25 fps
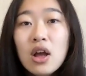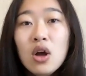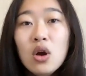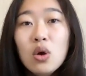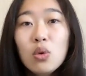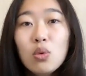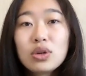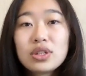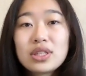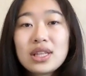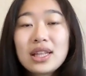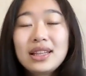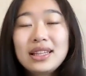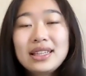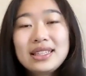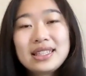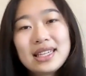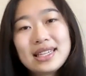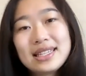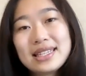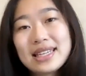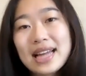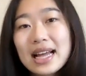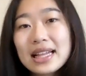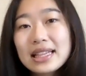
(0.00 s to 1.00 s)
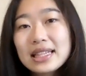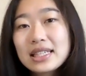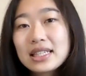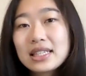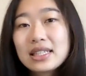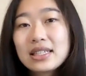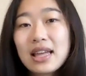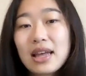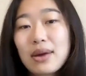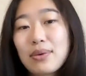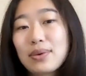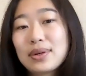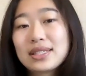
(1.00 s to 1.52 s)
which then leads to deaths,
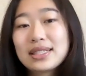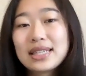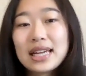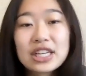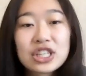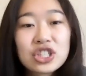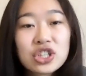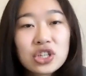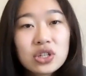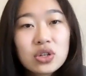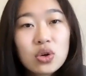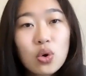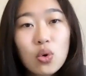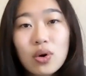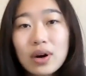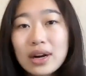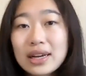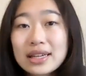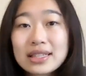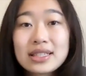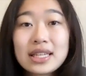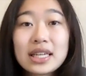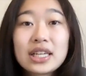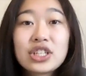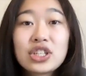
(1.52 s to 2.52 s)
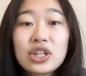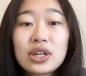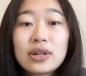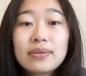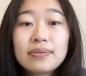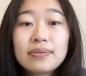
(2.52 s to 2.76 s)
a recession, or extinction.